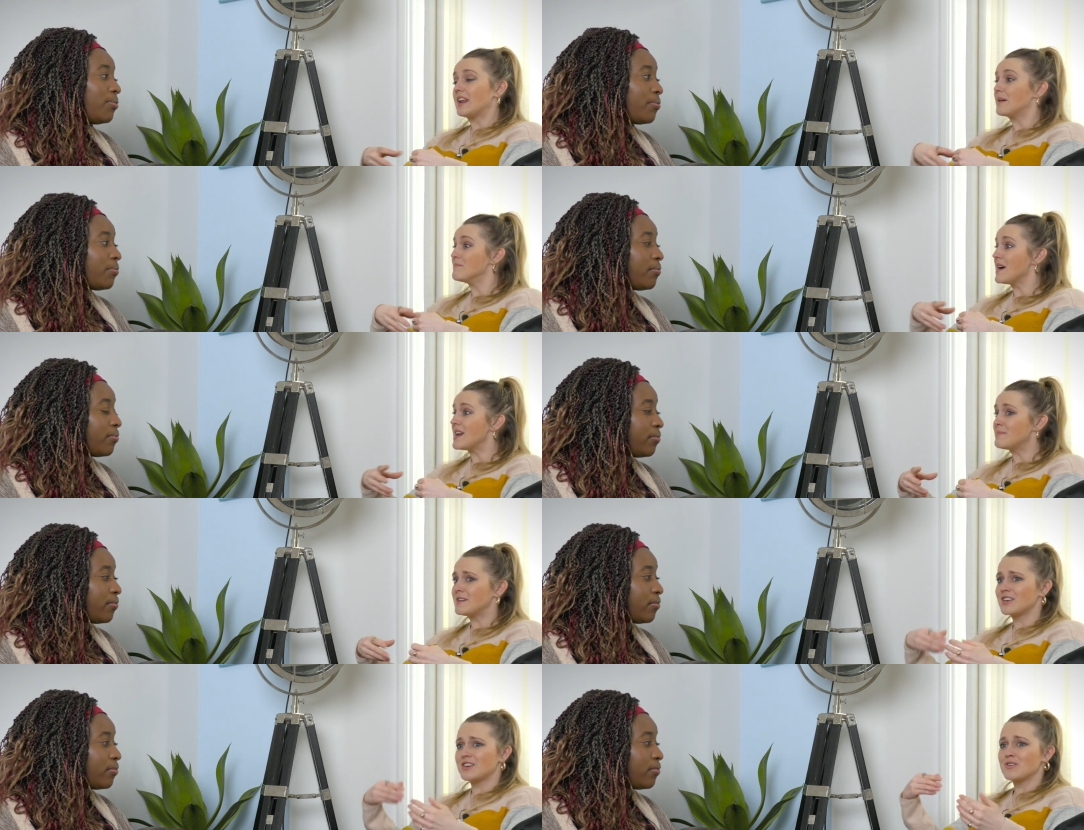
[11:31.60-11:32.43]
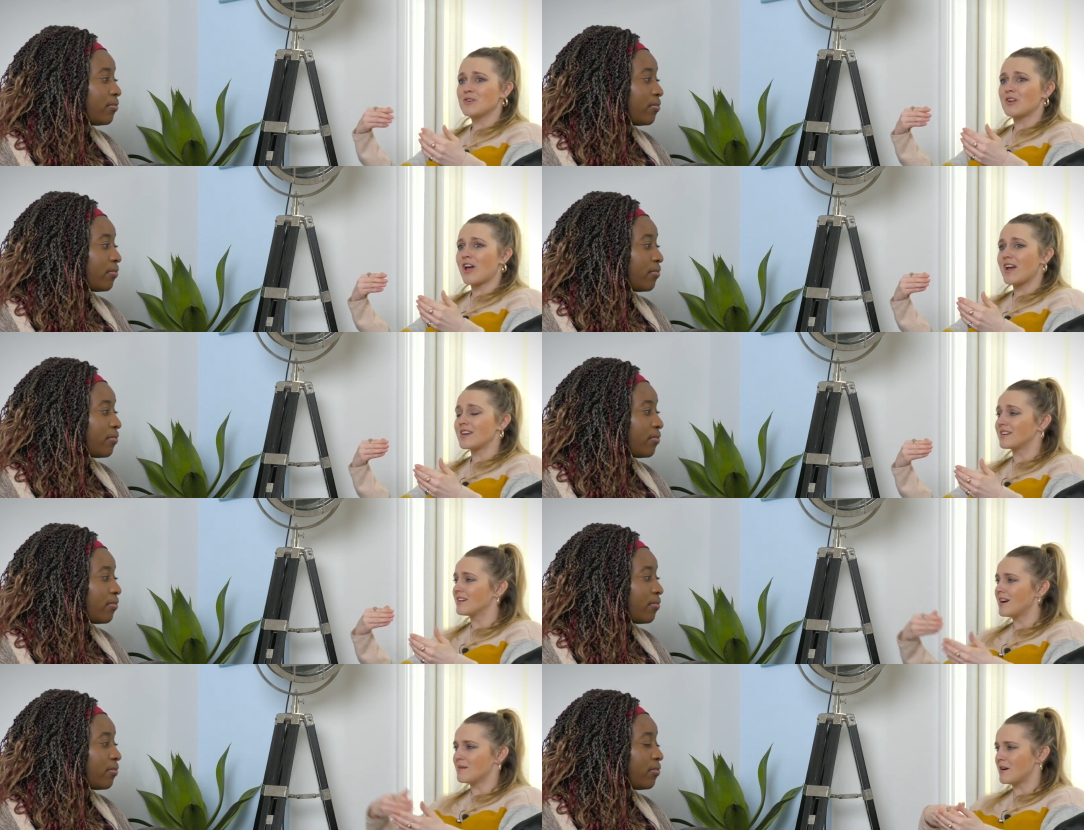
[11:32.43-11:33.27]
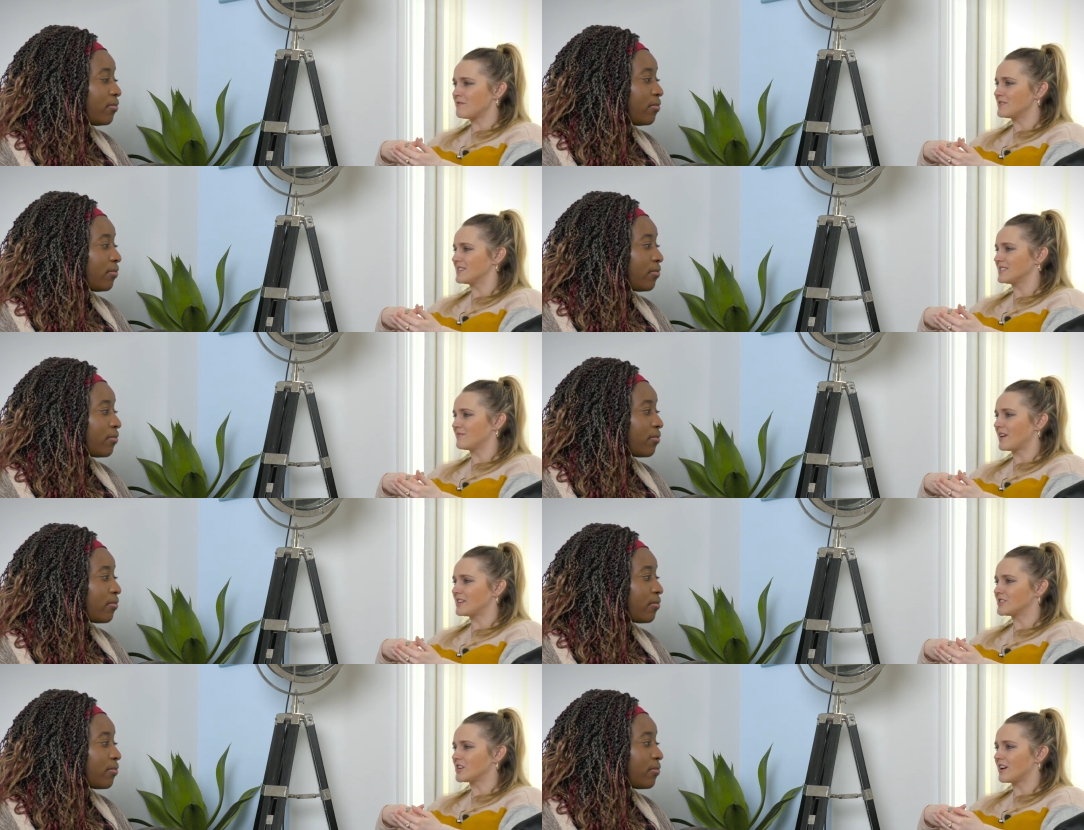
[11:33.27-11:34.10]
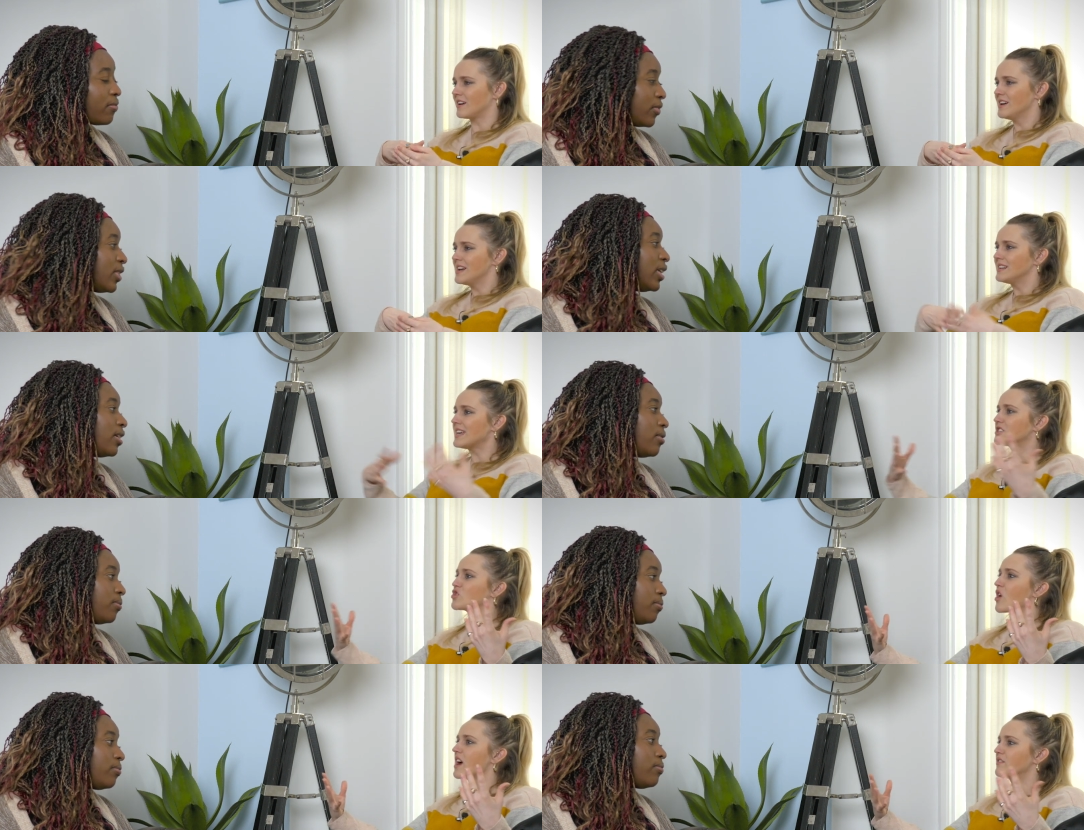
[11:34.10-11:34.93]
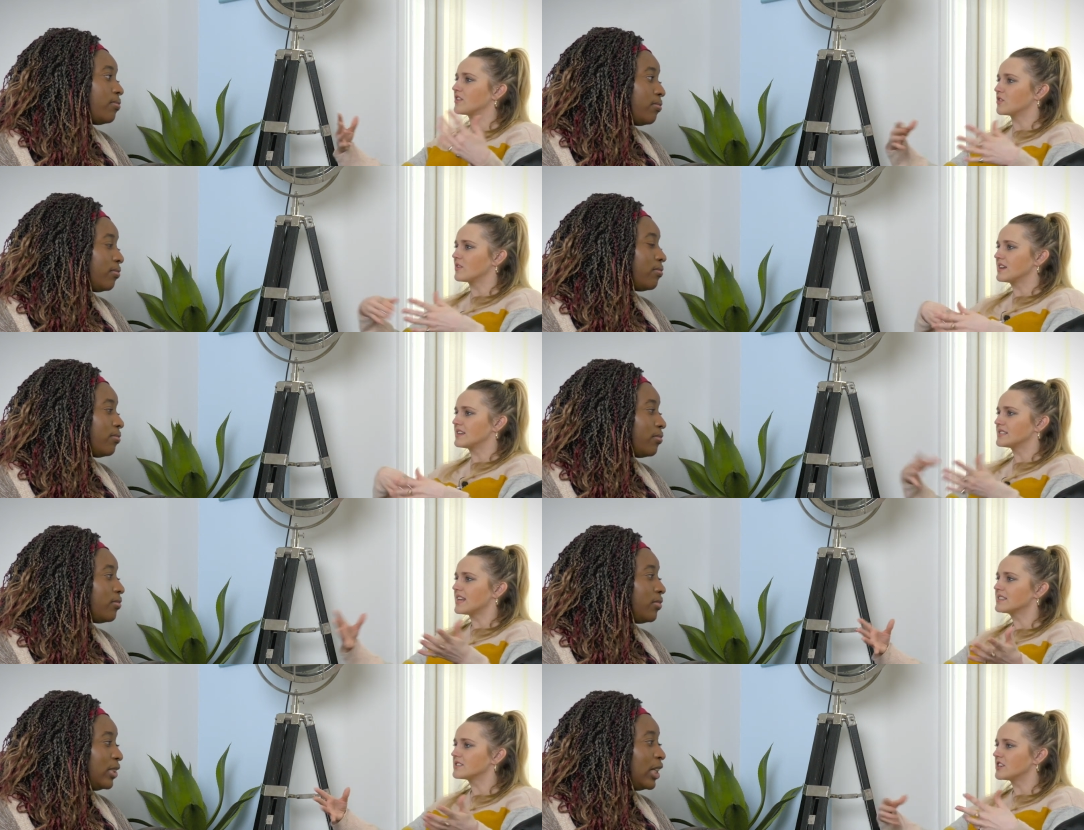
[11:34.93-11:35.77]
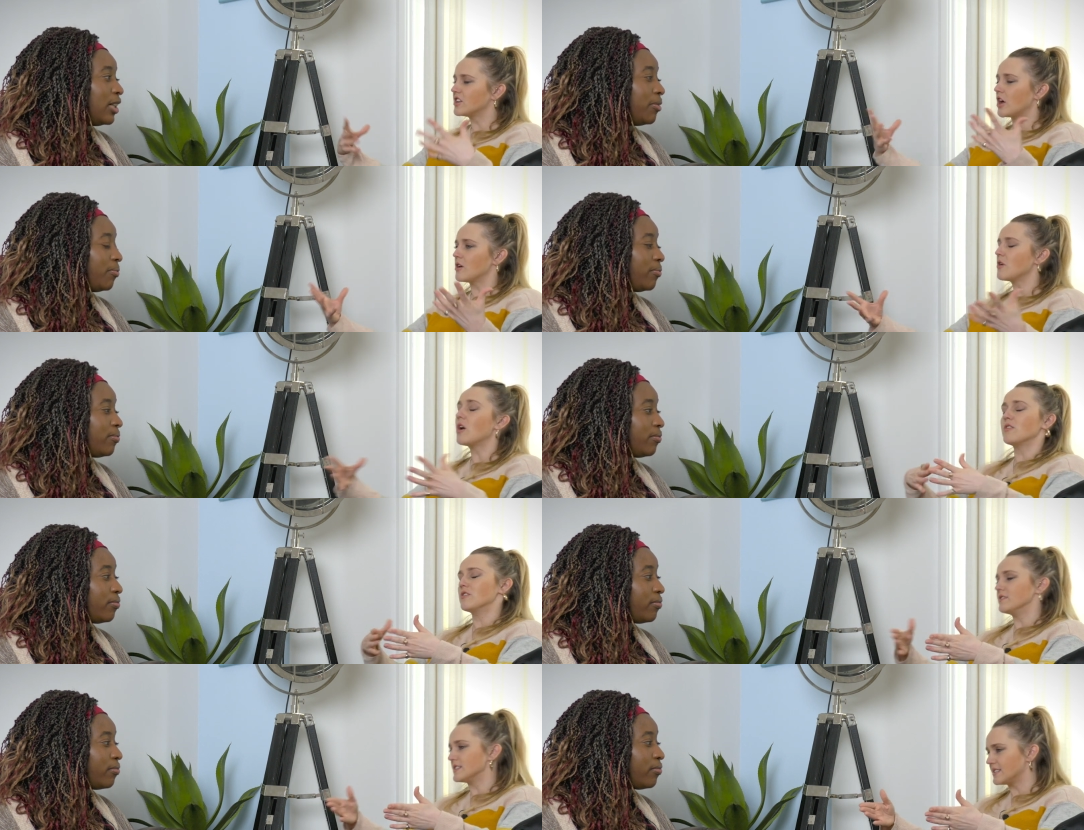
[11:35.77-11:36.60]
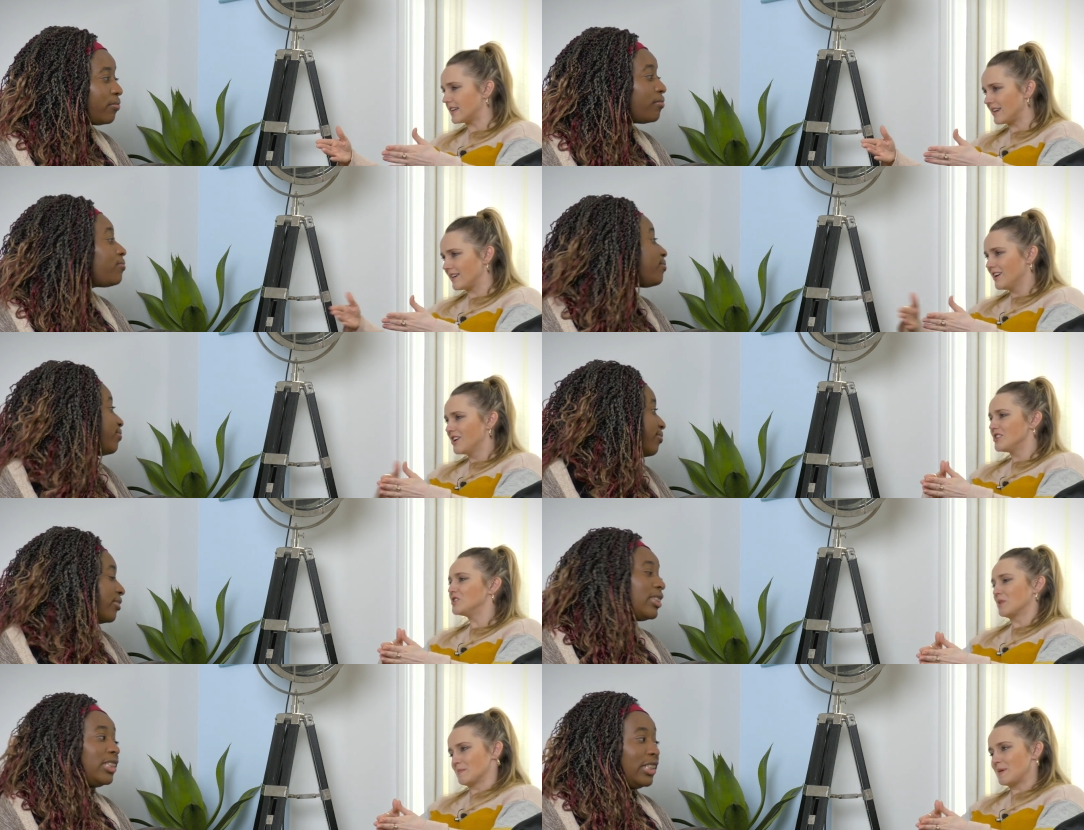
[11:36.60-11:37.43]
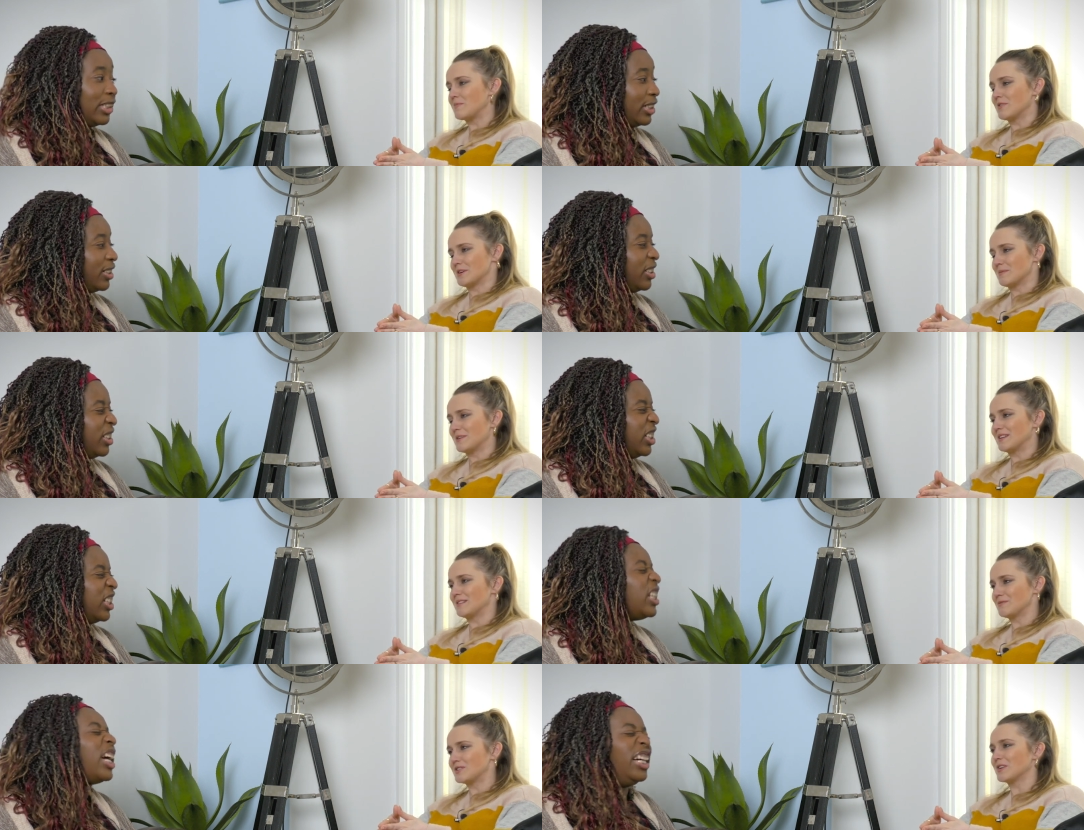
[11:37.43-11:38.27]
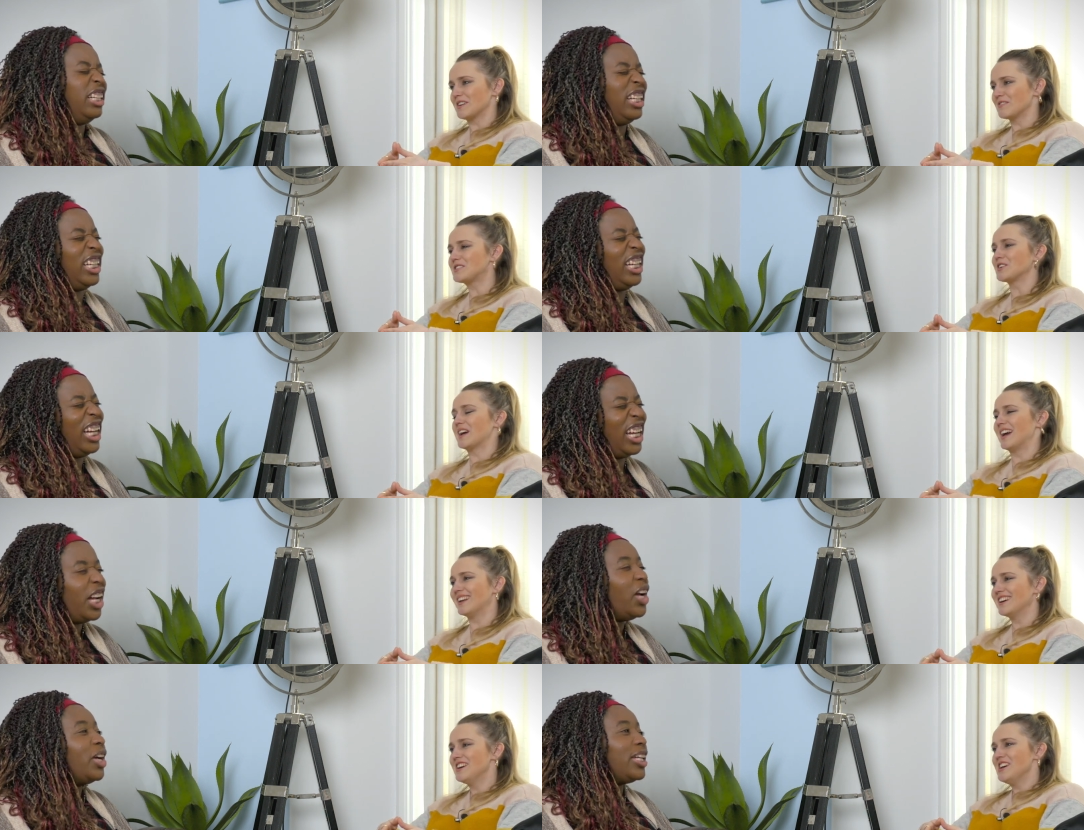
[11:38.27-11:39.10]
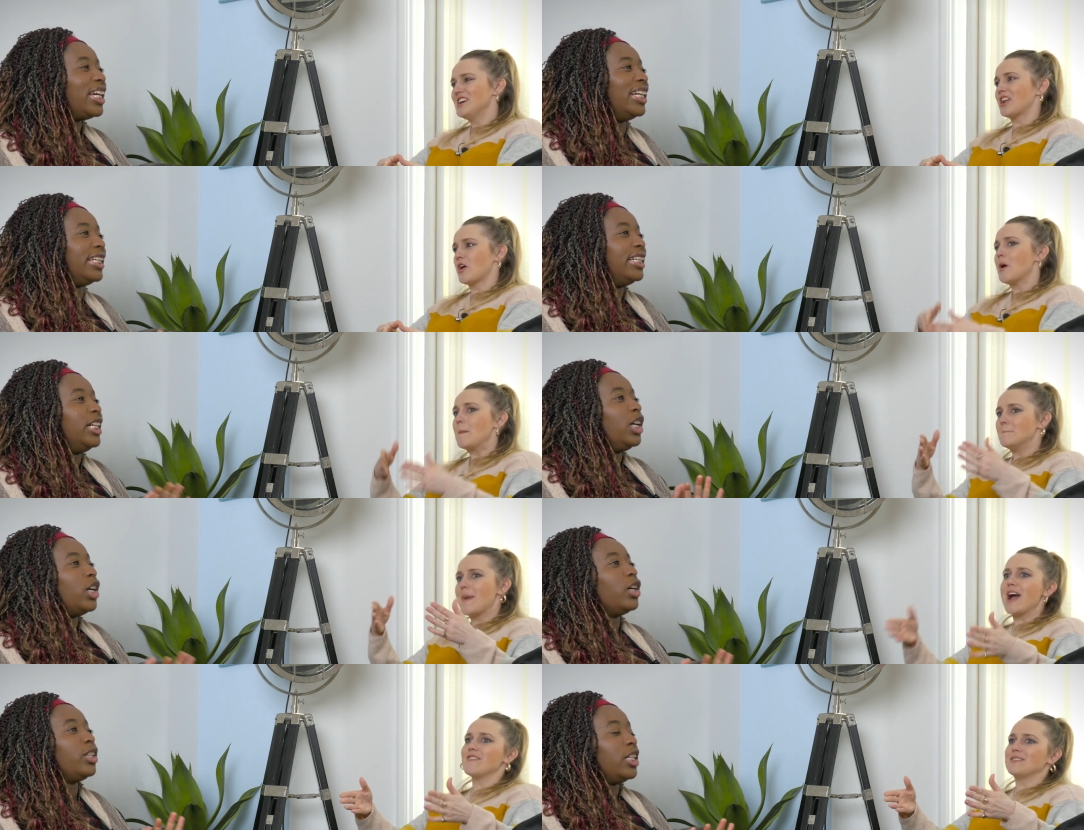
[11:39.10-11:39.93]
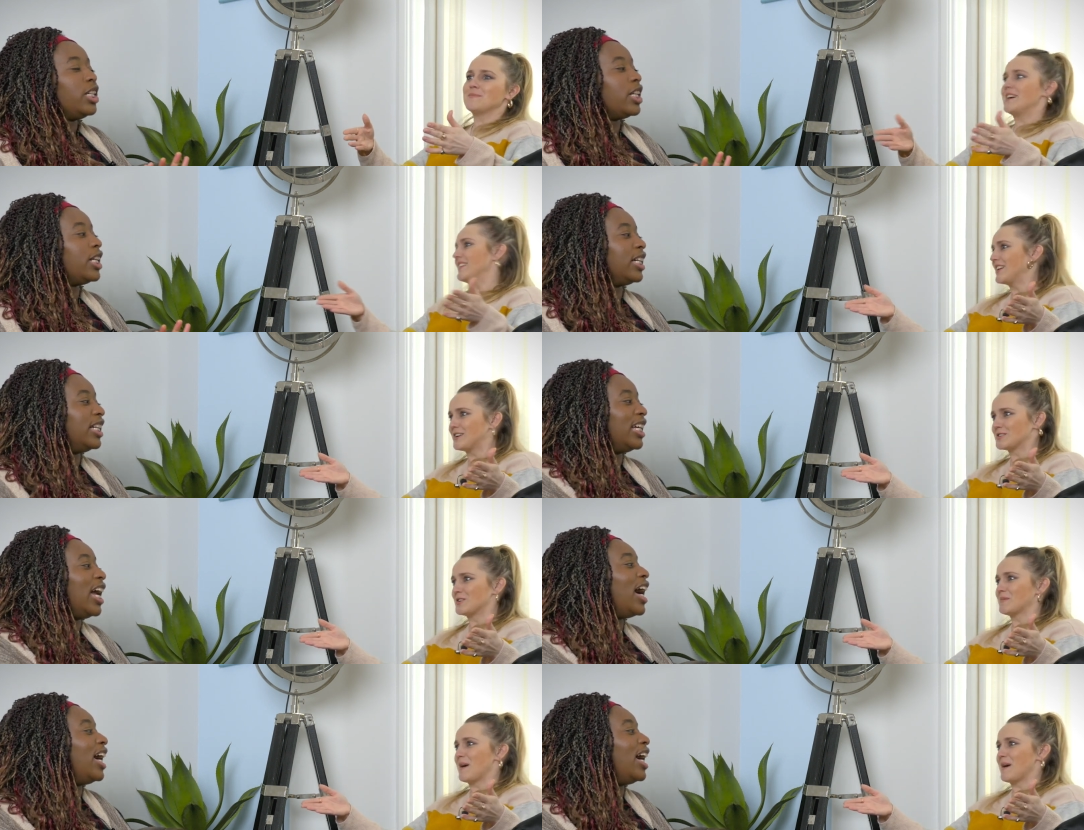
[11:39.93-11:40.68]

Speaker 1: And it may be that you're like, I'm up for this adventure. Let's try it for three years. Let's, you know, obviously you'd want to be pretty committed. We're yeah. talking, we're talking, yeah. you know, marry me and then I'll talk